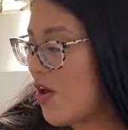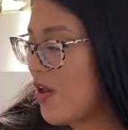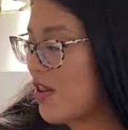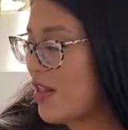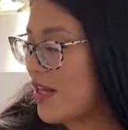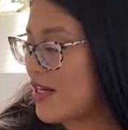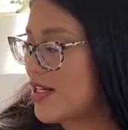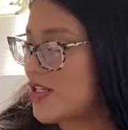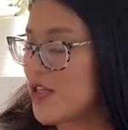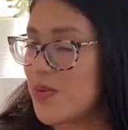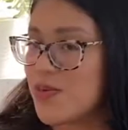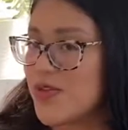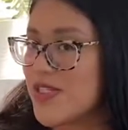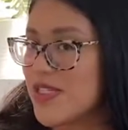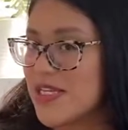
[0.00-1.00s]
and it's
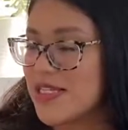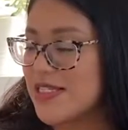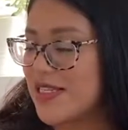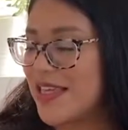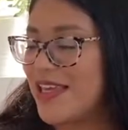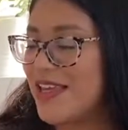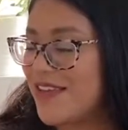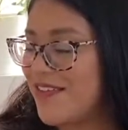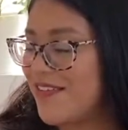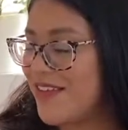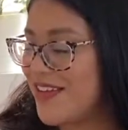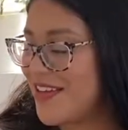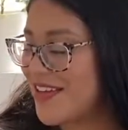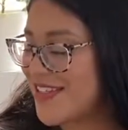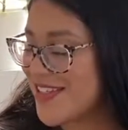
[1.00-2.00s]
almost
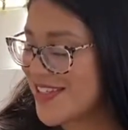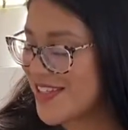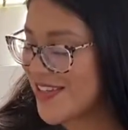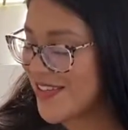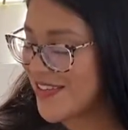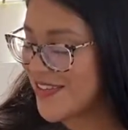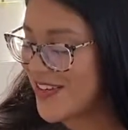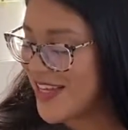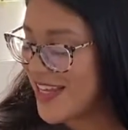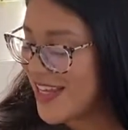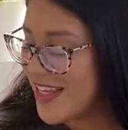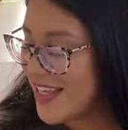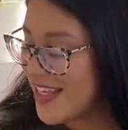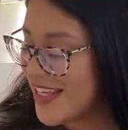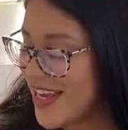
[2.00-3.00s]
Thanksgiving. So
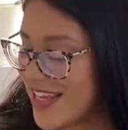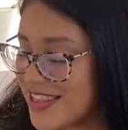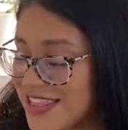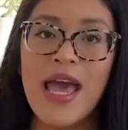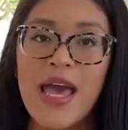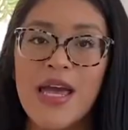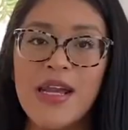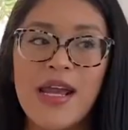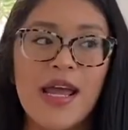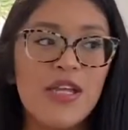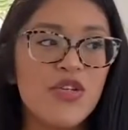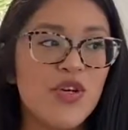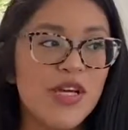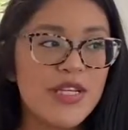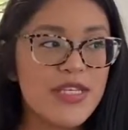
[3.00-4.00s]
yeah, and I
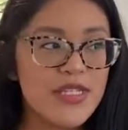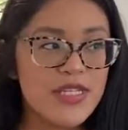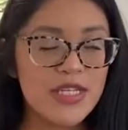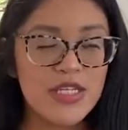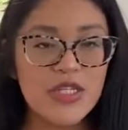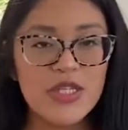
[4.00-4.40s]
try to stick to the